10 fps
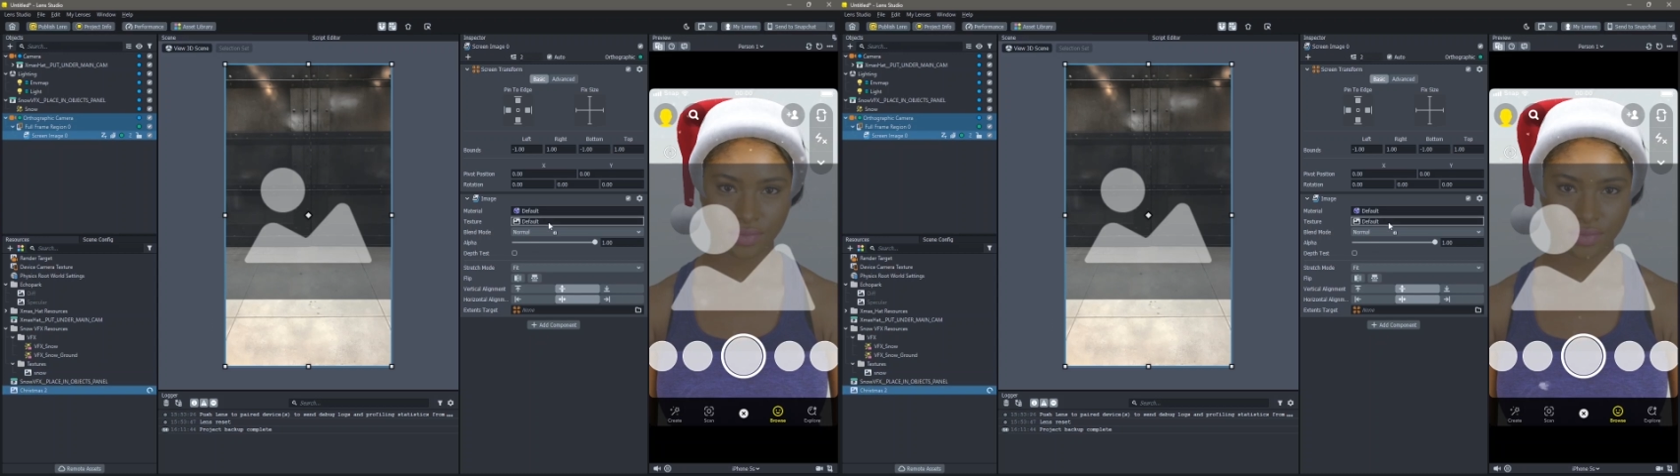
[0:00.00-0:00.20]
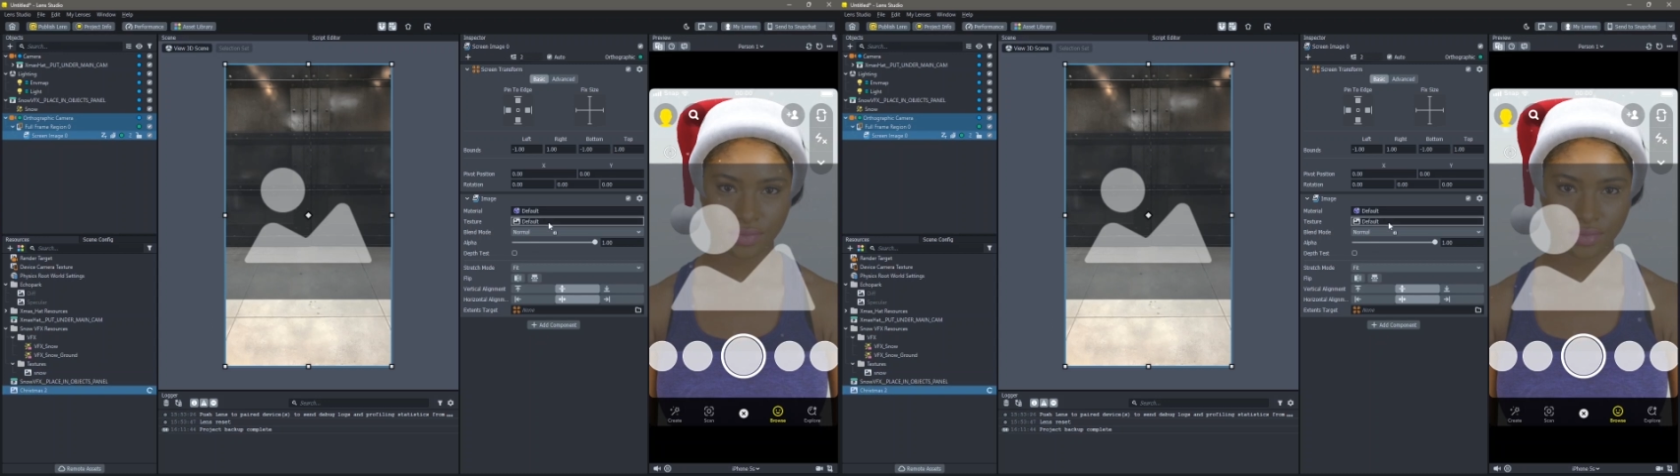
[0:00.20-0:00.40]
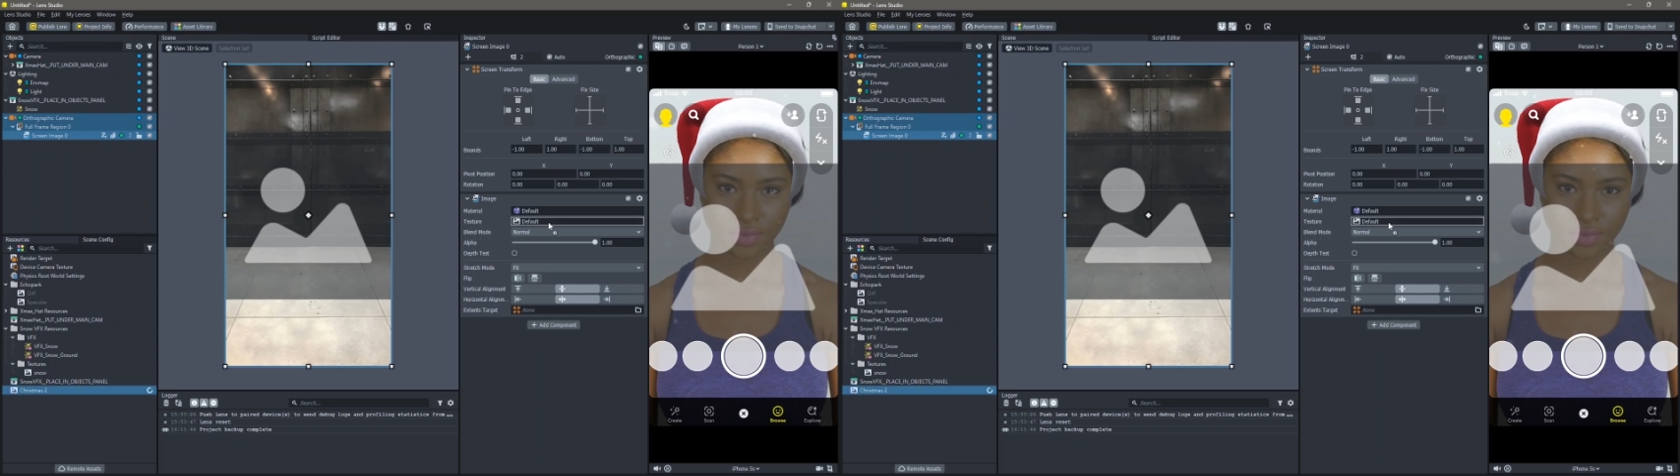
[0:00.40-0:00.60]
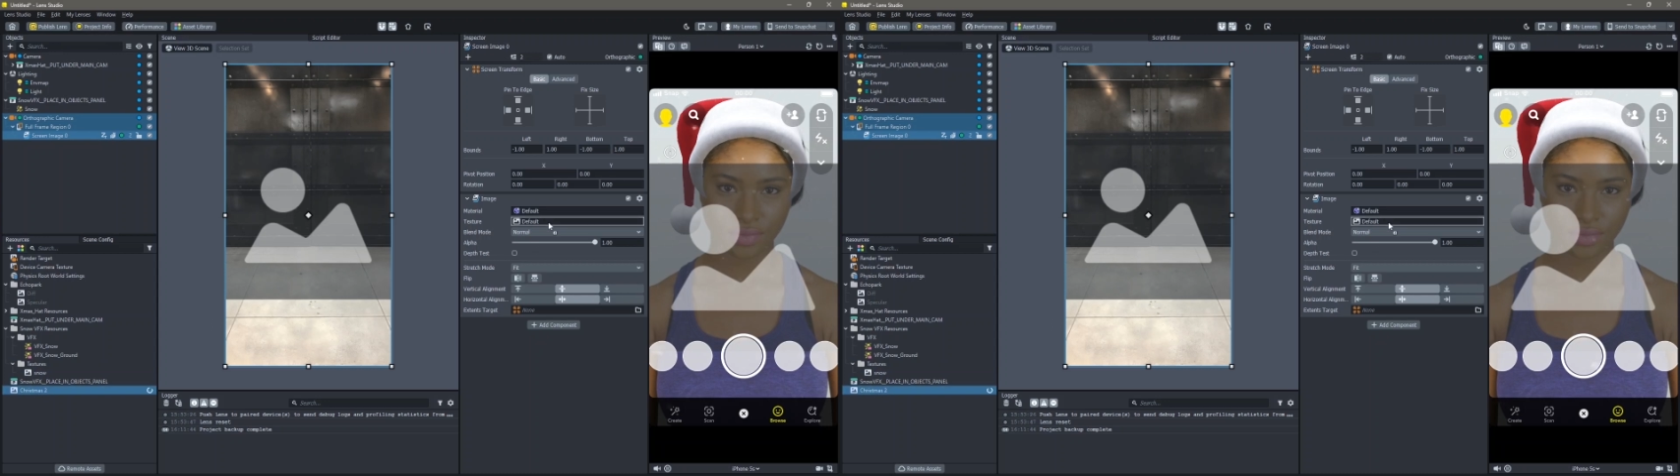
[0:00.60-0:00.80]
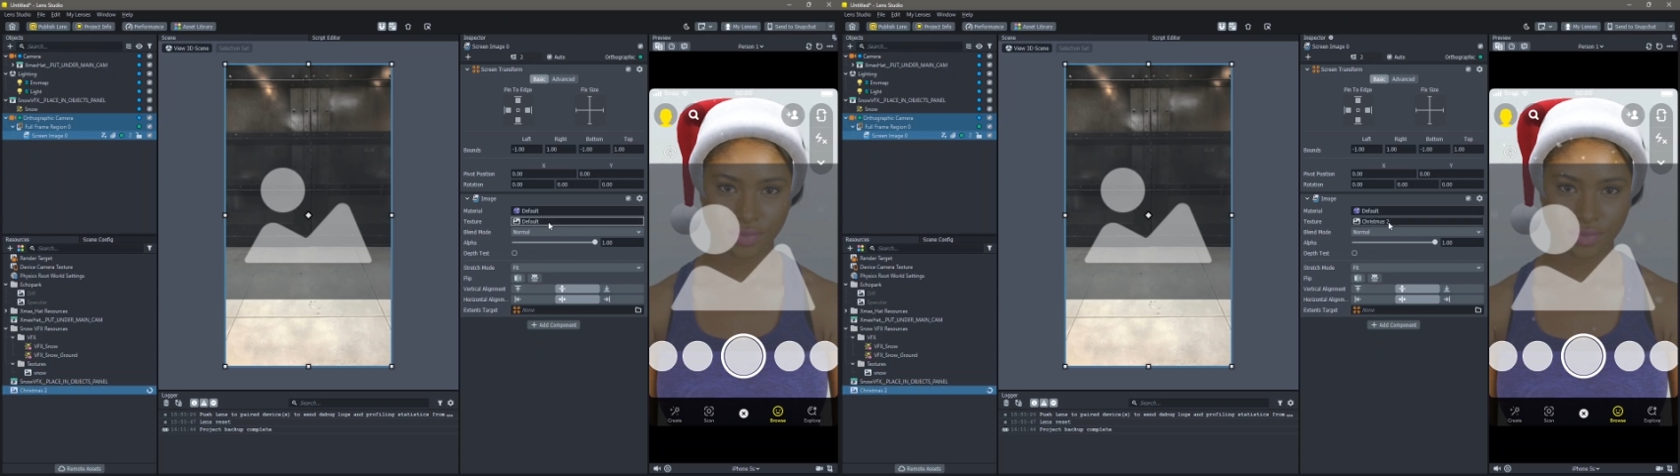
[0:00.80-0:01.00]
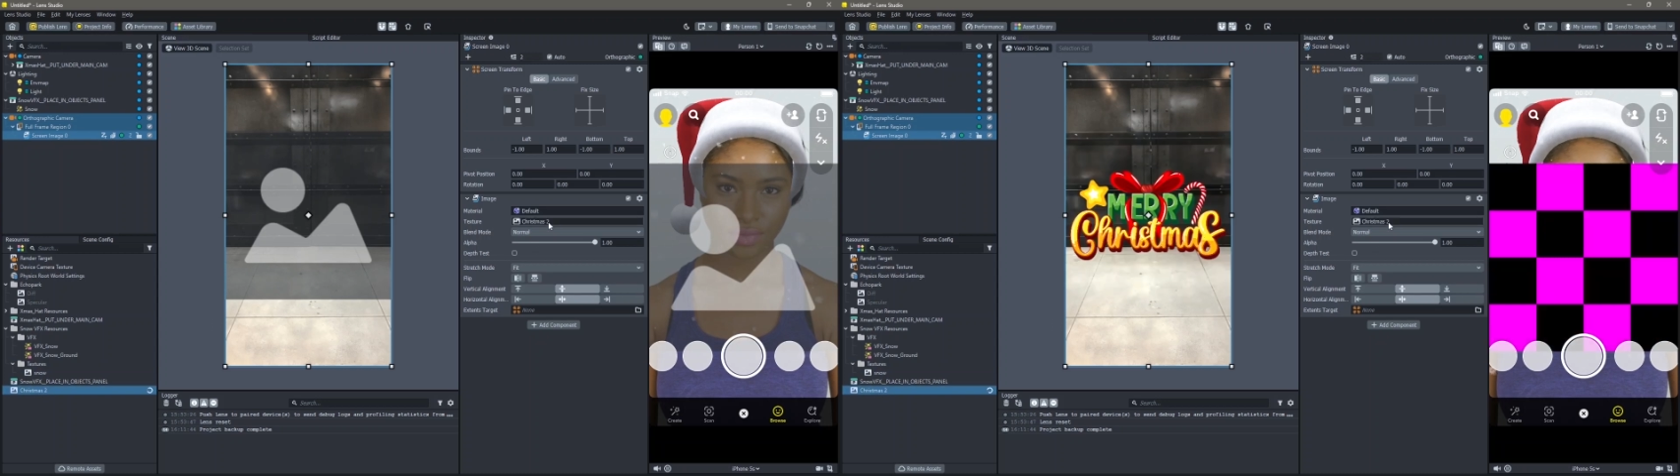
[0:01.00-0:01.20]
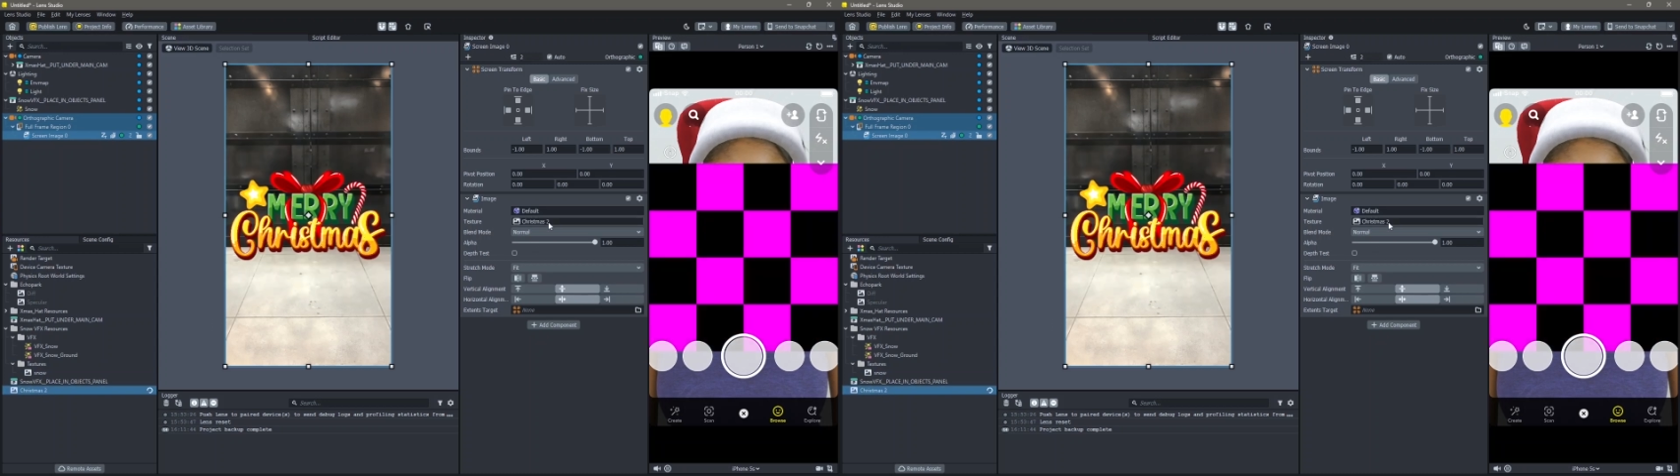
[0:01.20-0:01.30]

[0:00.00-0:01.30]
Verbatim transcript: of the screen image.